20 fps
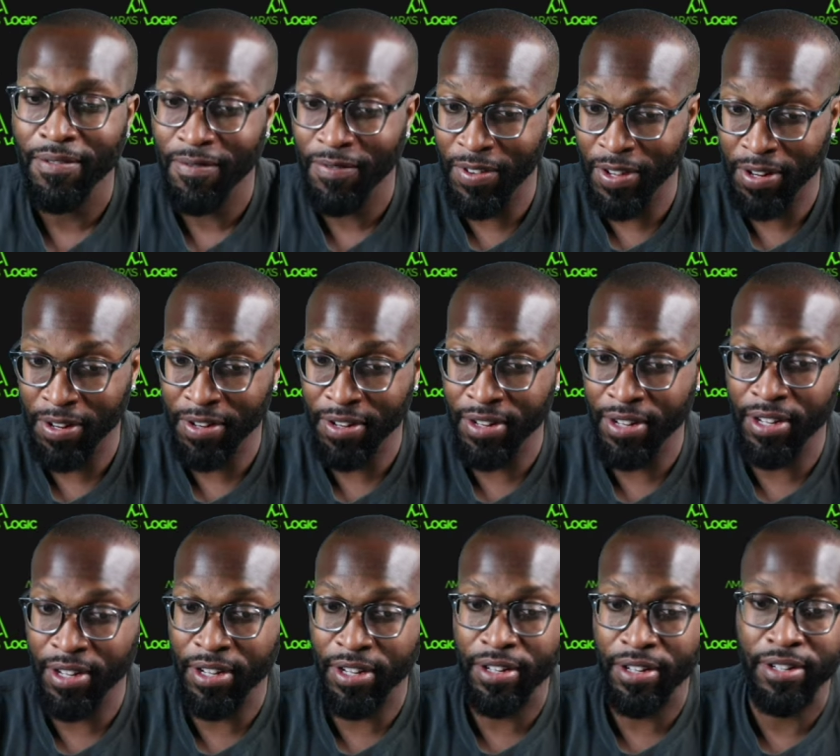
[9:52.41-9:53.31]
Fear the
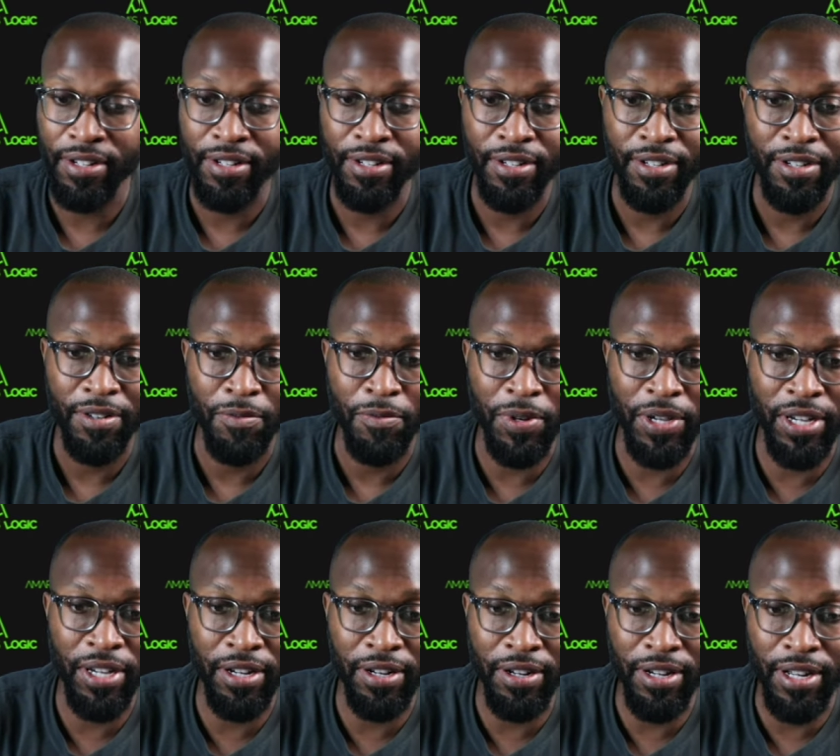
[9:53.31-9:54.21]
Deer. We
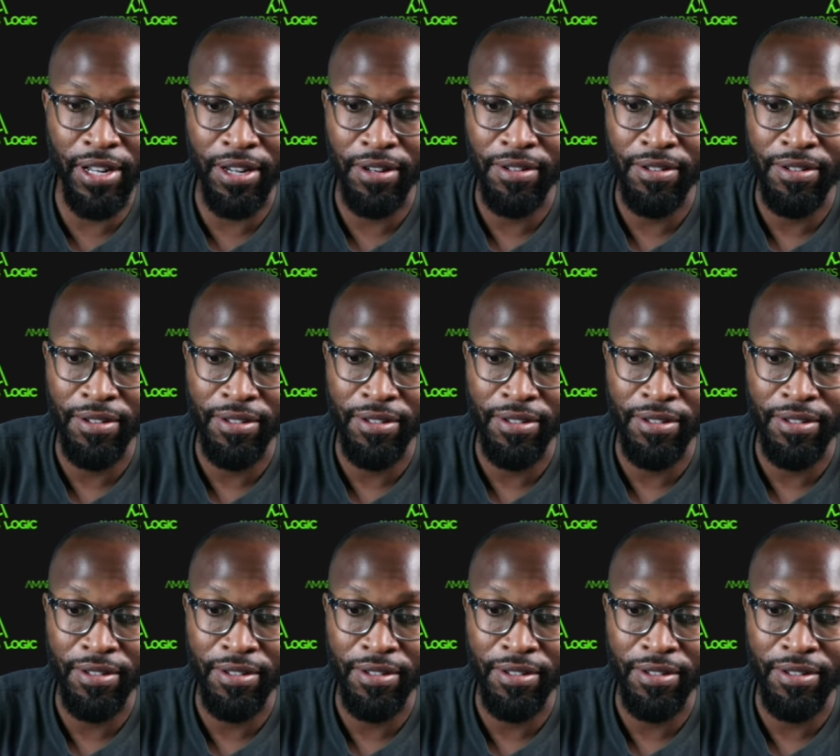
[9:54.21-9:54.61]
here now.